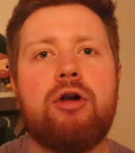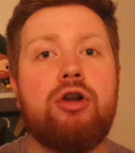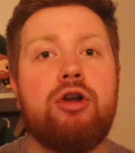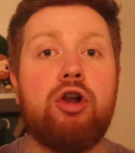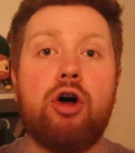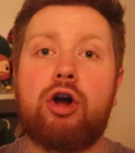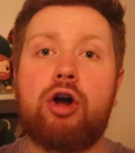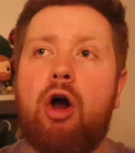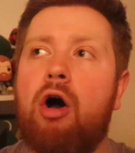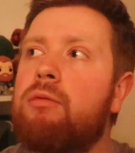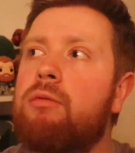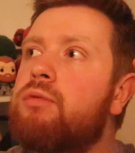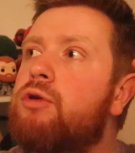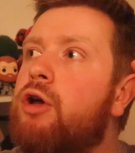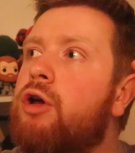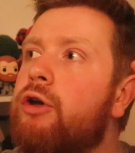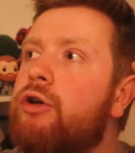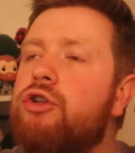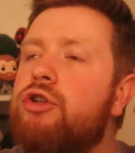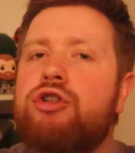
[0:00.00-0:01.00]
look, I'm
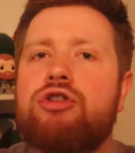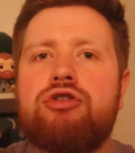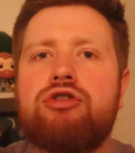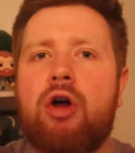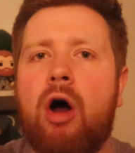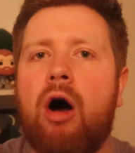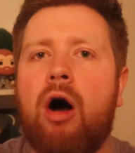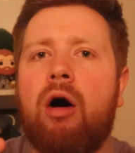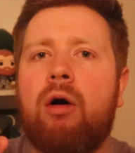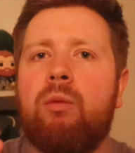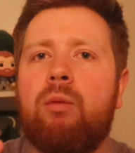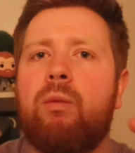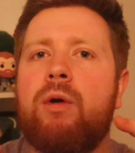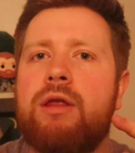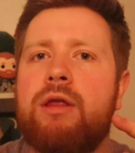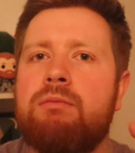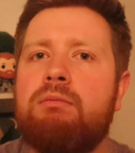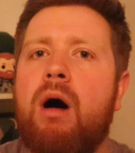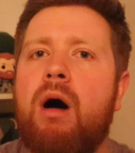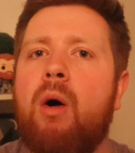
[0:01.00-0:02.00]
going to start
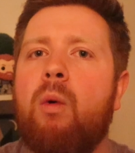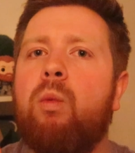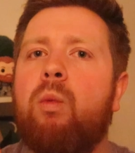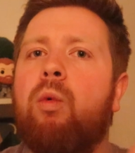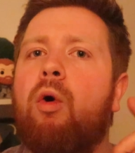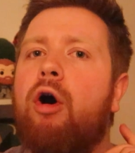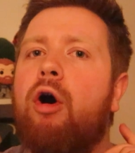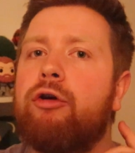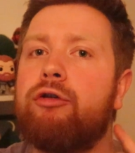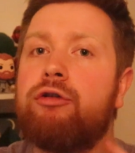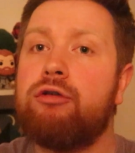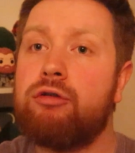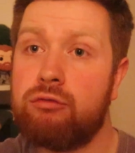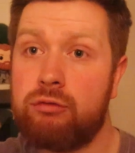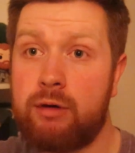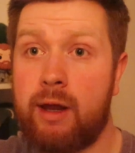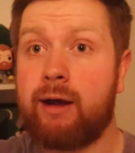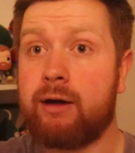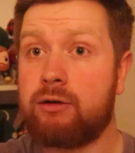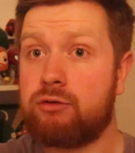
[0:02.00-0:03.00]
with my one
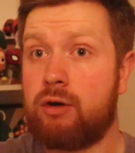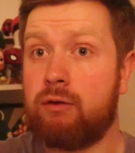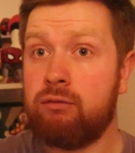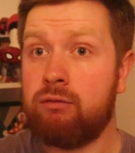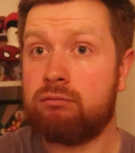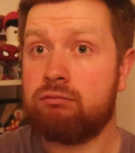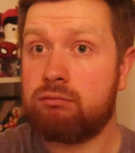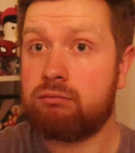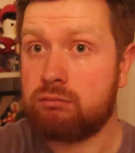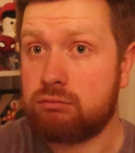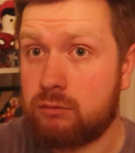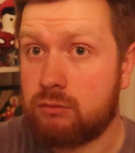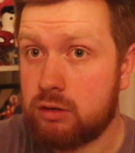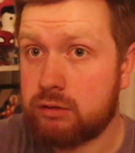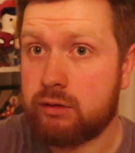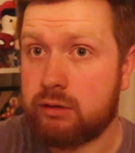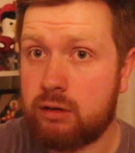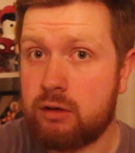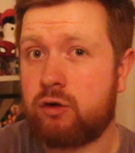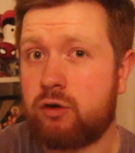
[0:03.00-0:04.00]
negative.
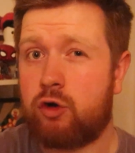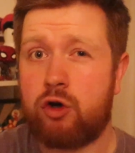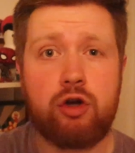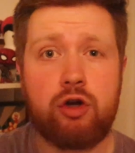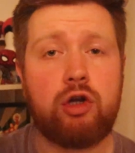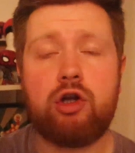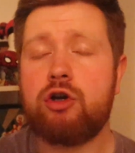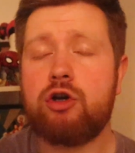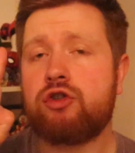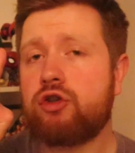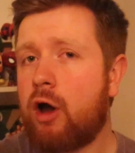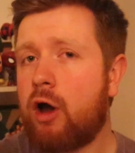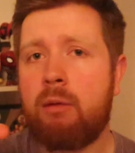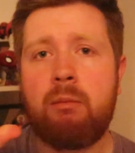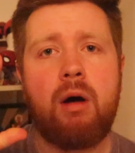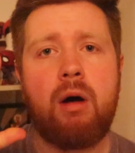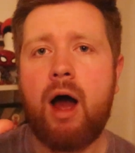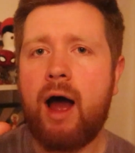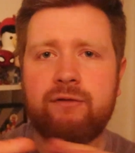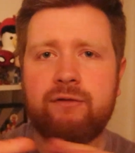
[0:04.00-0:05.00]
Because
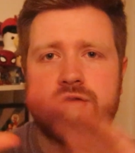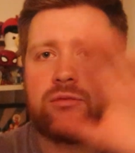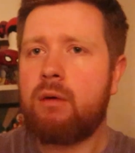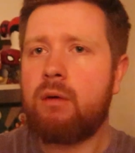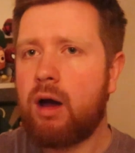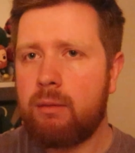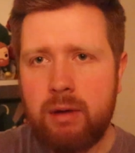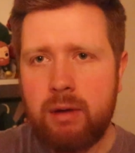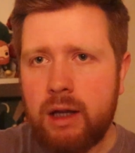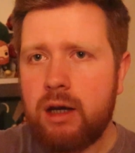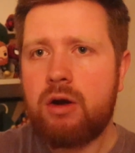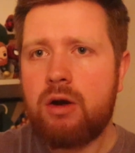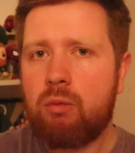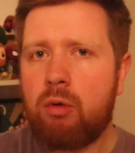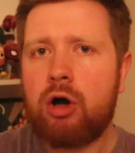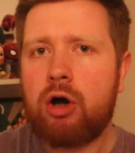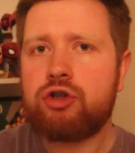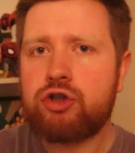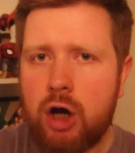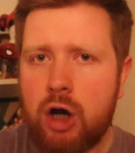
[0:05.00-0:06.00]
after my immediate
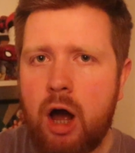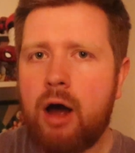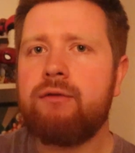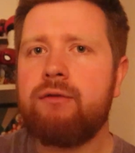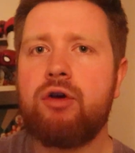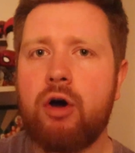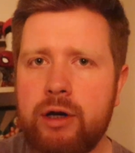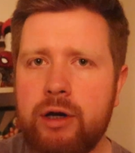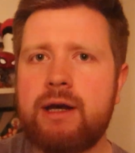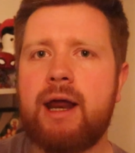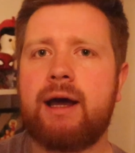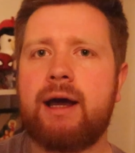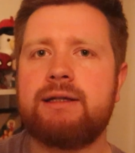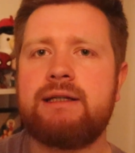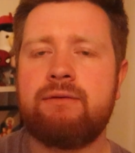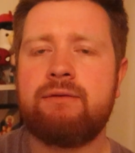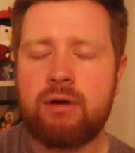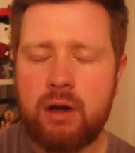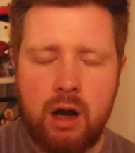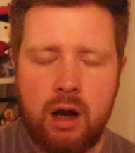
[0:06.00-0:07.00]
watch, I've got a
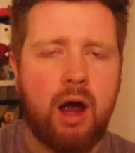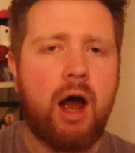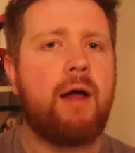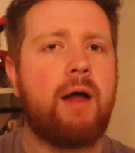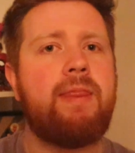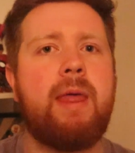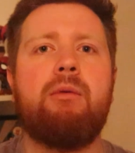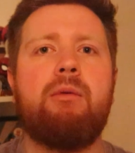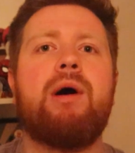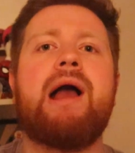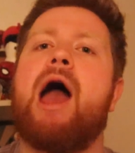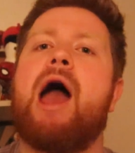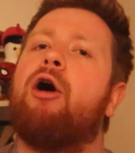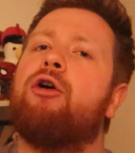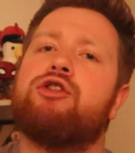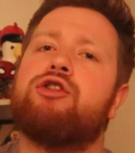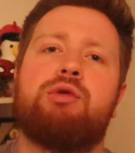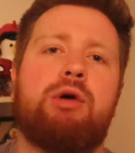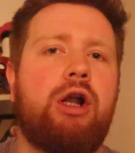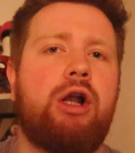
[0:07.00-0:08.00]
negative. And then we'll get
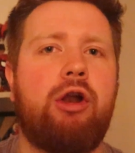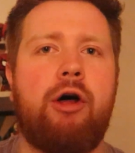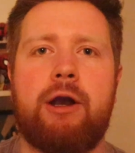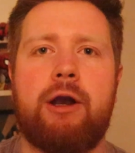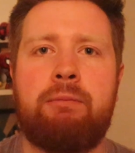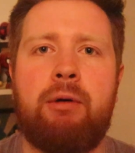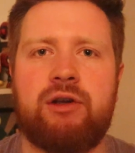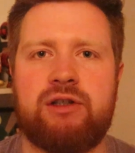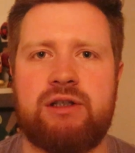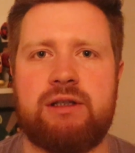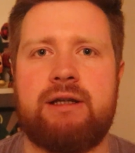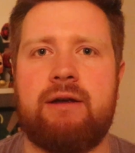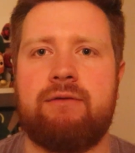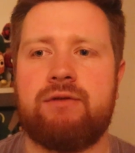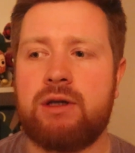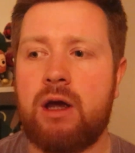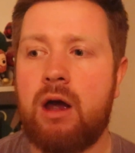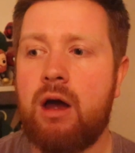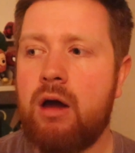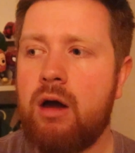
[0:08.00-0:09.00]
on to a lot of
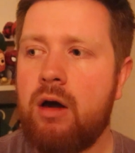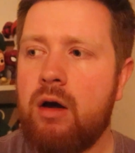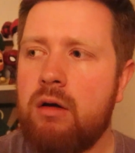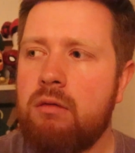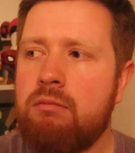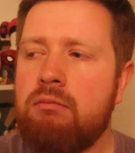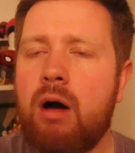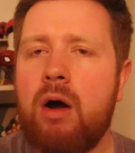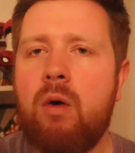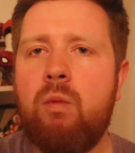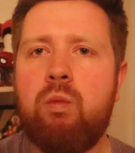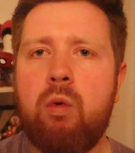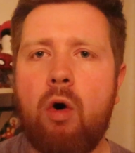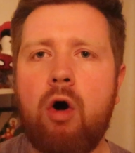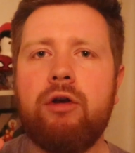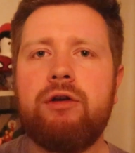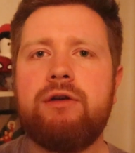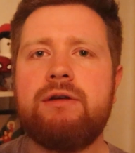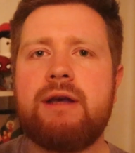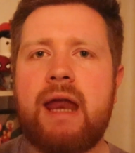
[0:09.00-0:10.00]
positives. My
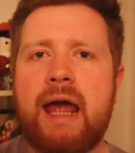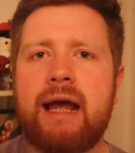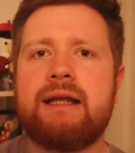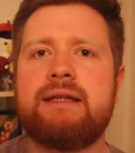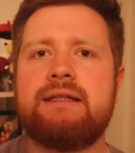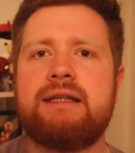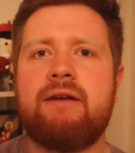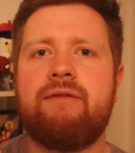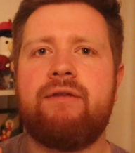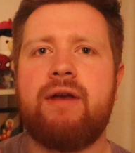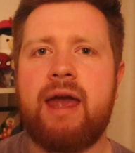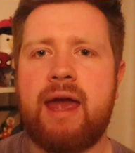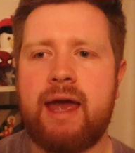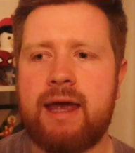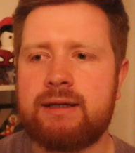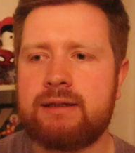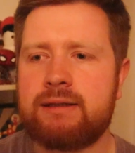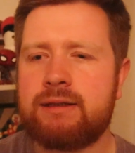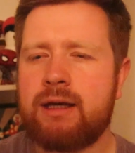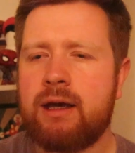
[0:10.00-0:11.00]
one negative
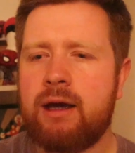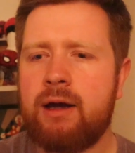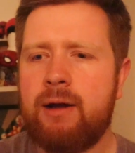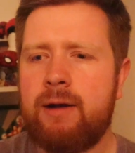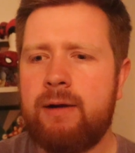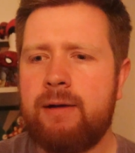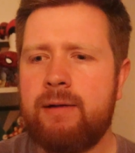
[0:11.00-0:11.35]
is